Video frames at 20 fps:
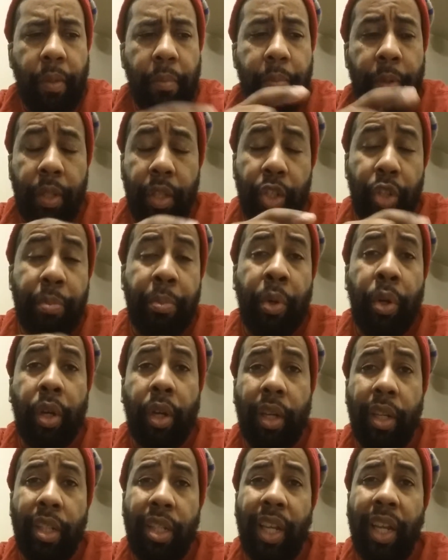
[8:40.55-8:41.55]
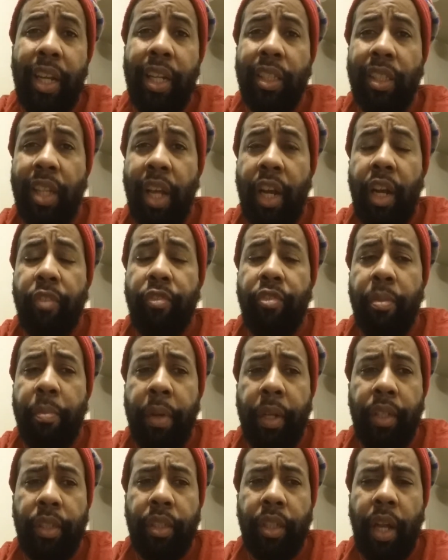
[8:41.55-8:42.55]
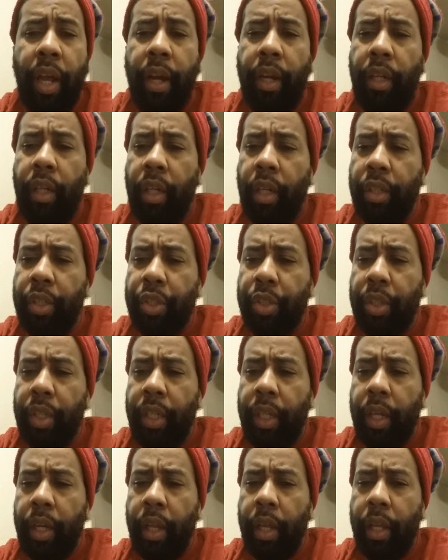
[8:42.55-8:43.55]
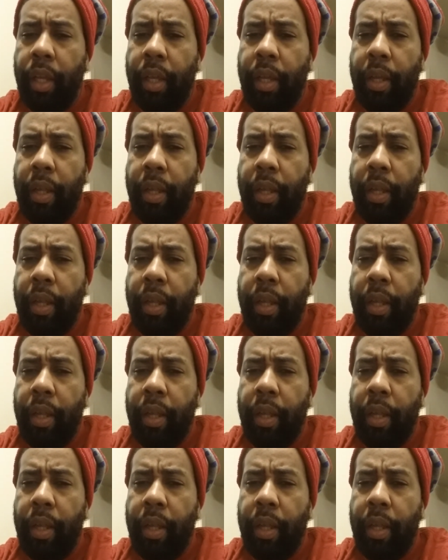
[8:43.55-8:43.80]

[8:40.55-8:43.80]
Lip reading: But this book contains that information. I encourage you to get it.